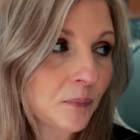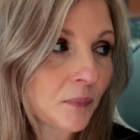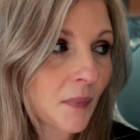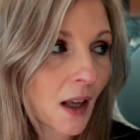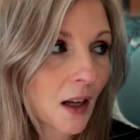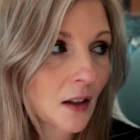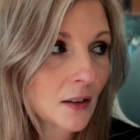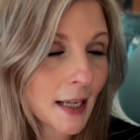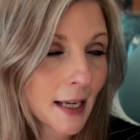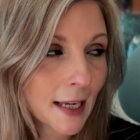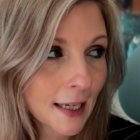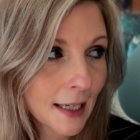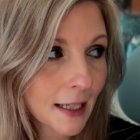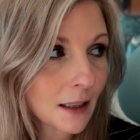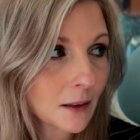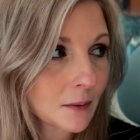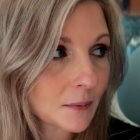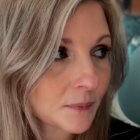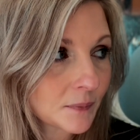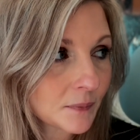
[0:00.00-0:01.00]
I'll take
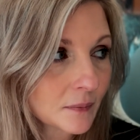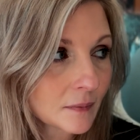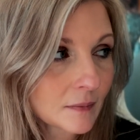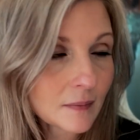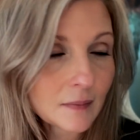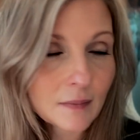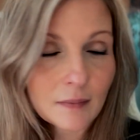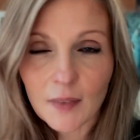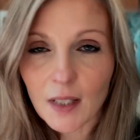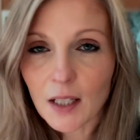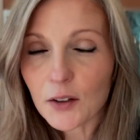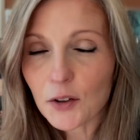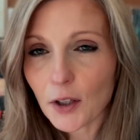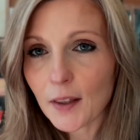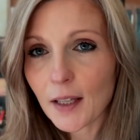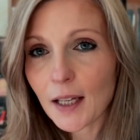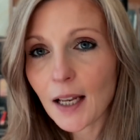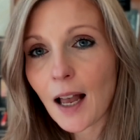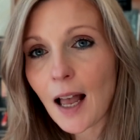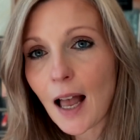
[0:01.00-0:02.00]
it. So I
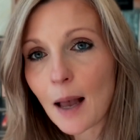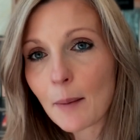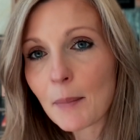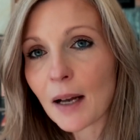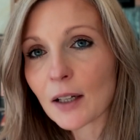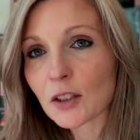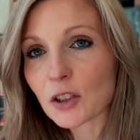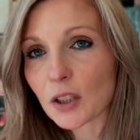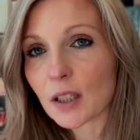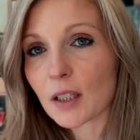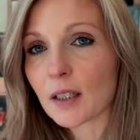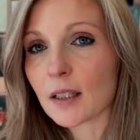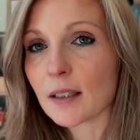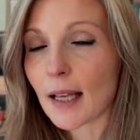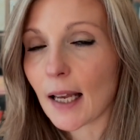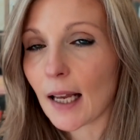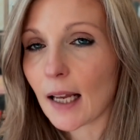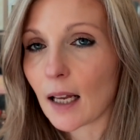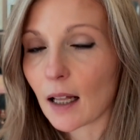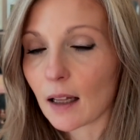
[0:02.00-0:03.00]
think I'm actually going to
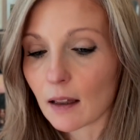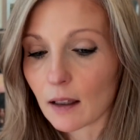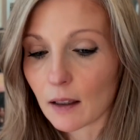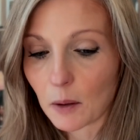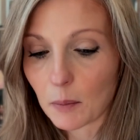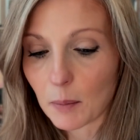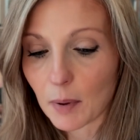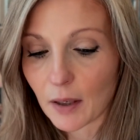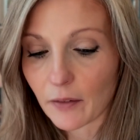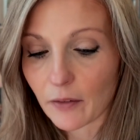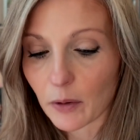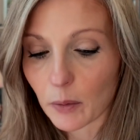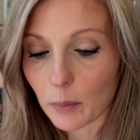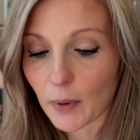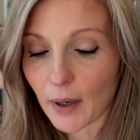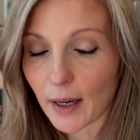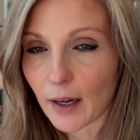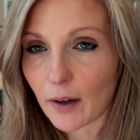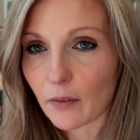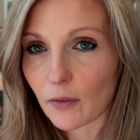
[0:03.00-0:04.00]
take a little bit of a
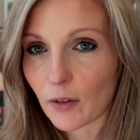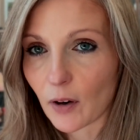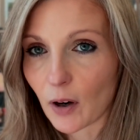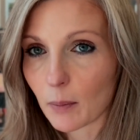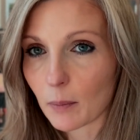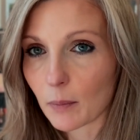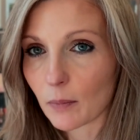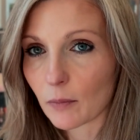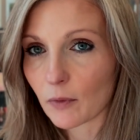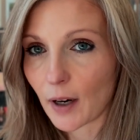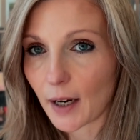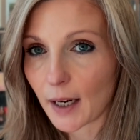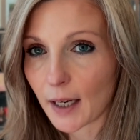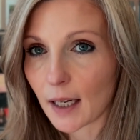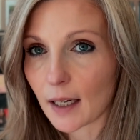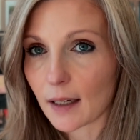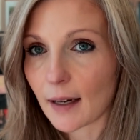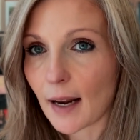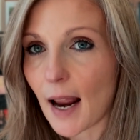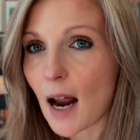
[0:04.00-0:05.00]
break from
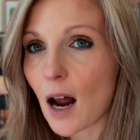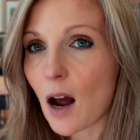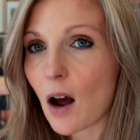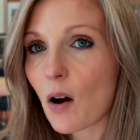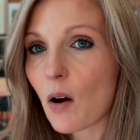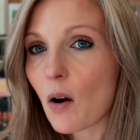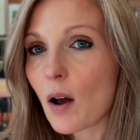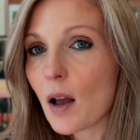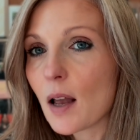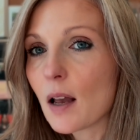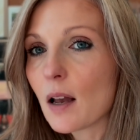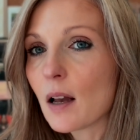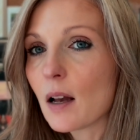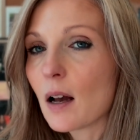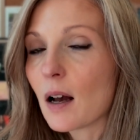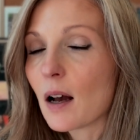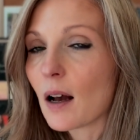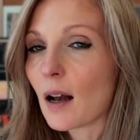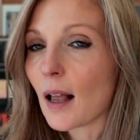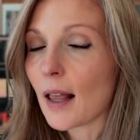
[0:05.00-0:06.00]
writing now
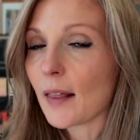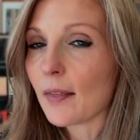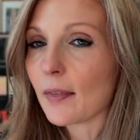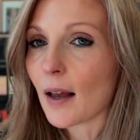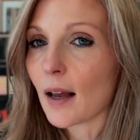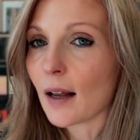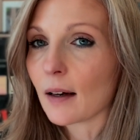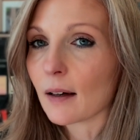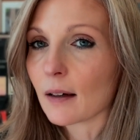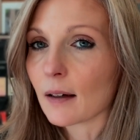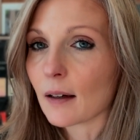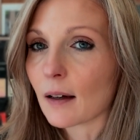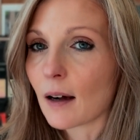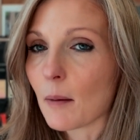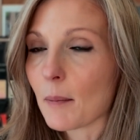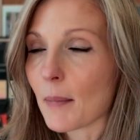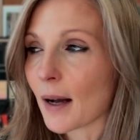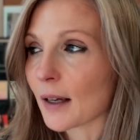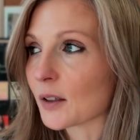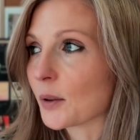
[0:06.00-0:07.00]
and then
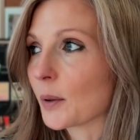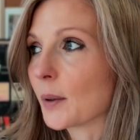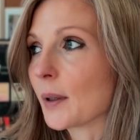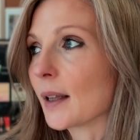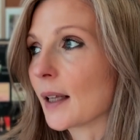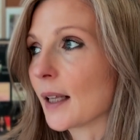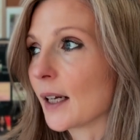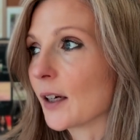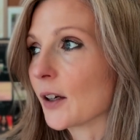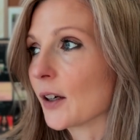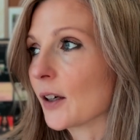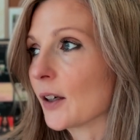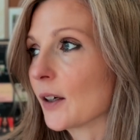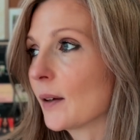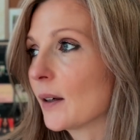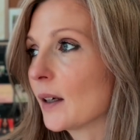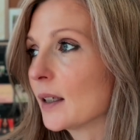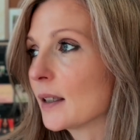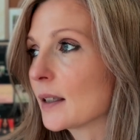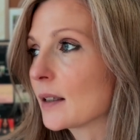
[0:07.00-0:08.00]
come back to it later.
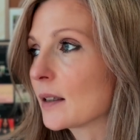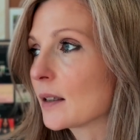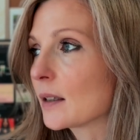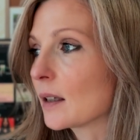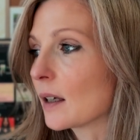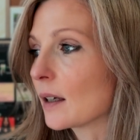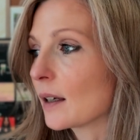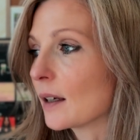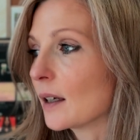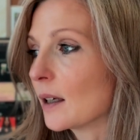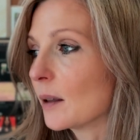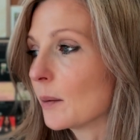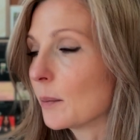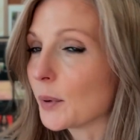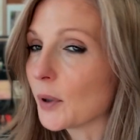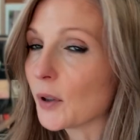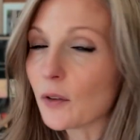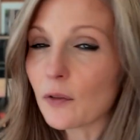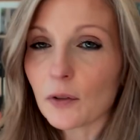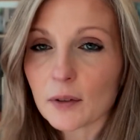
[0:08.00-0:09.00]
It's a
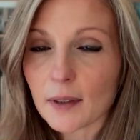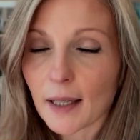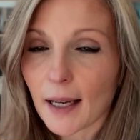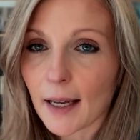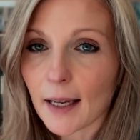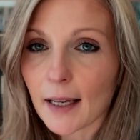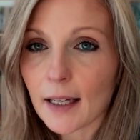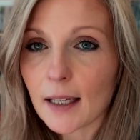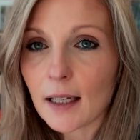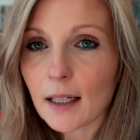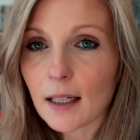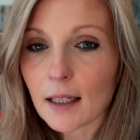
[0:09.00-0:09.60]
beautiful day.